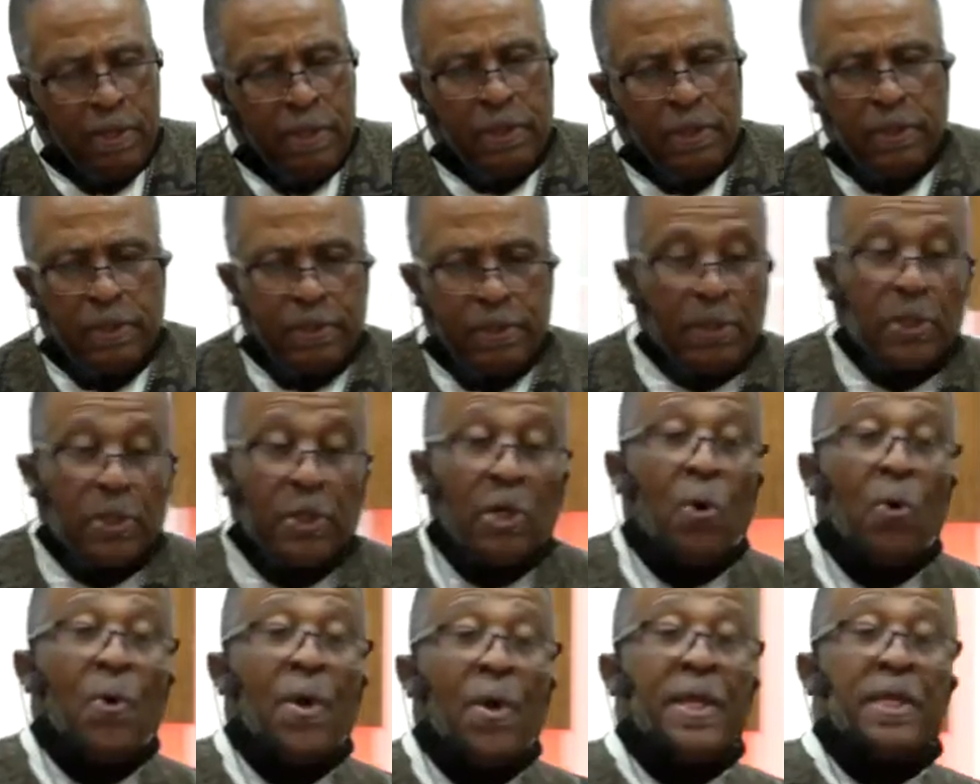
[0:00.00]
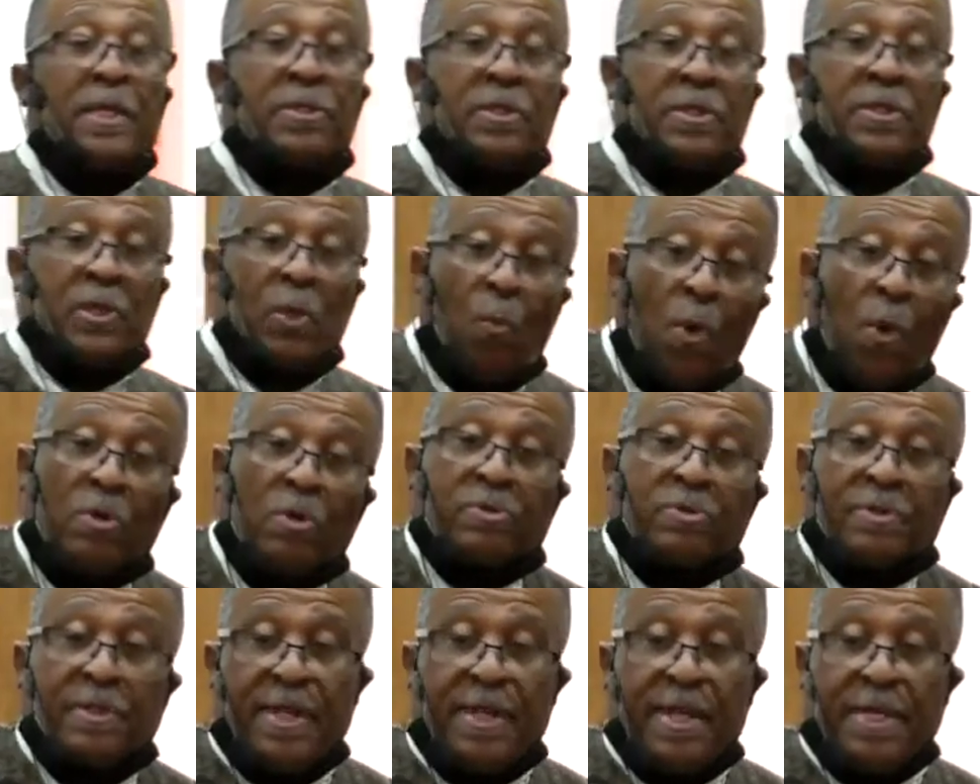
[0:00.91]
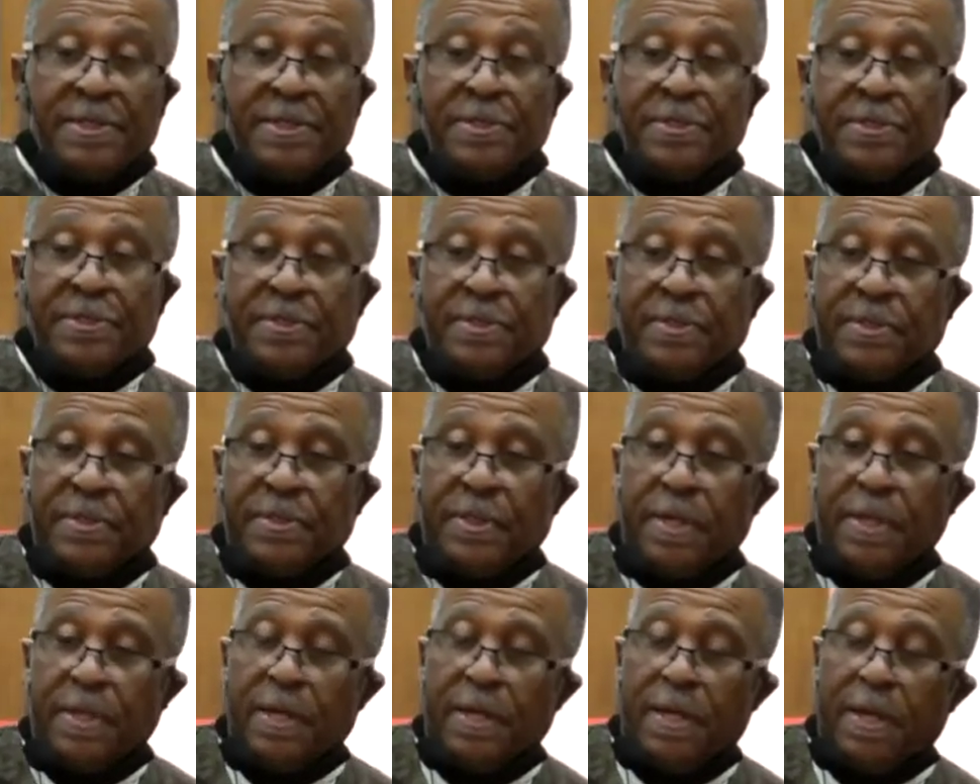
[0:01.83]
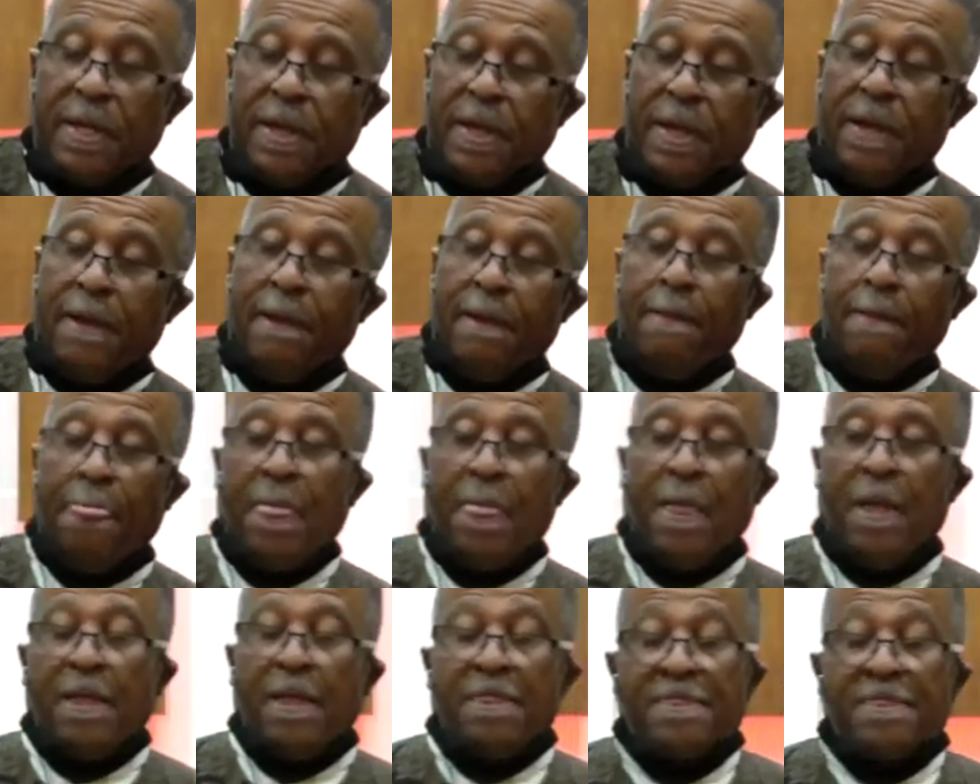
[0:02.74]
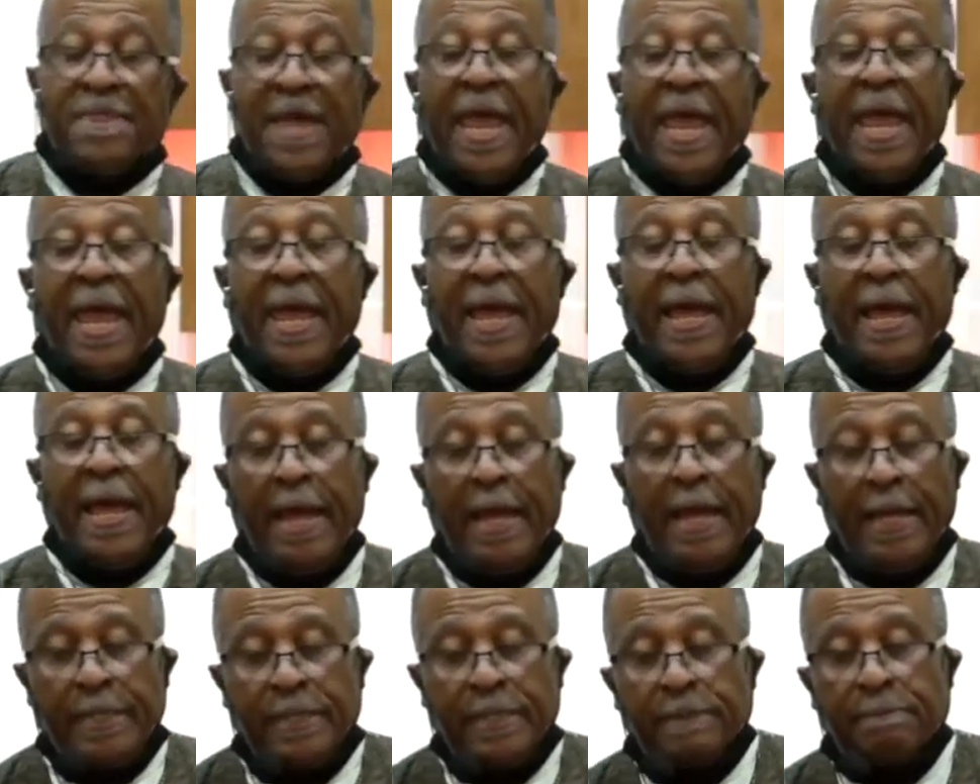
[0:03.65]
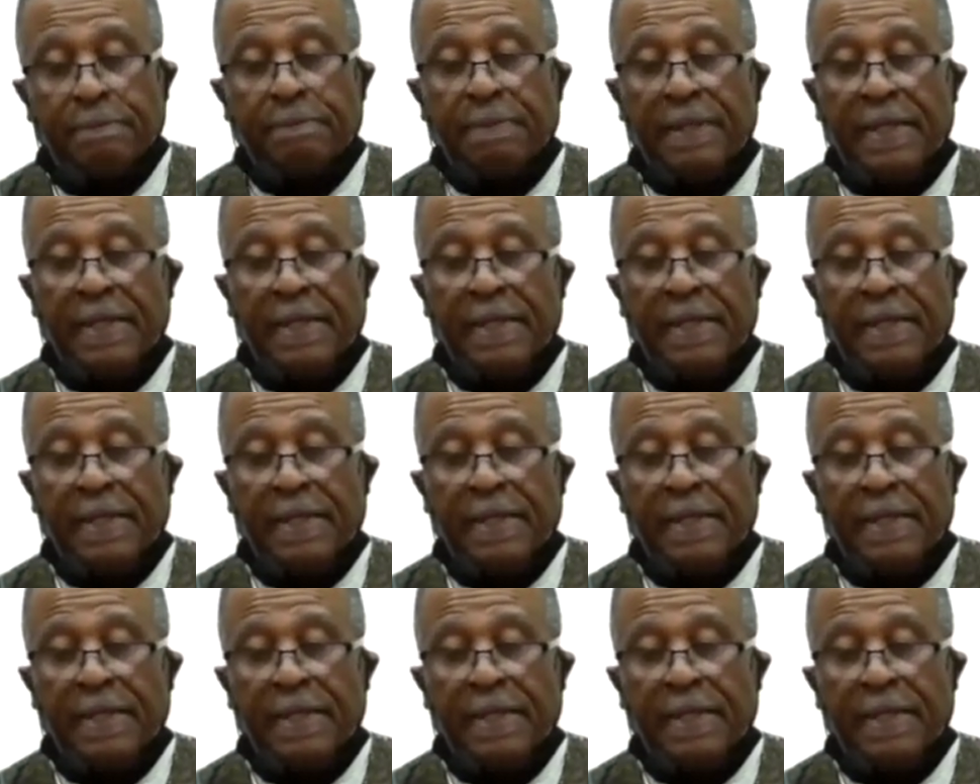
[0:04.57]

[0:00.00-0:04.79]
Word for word: to go into the wilderness there to be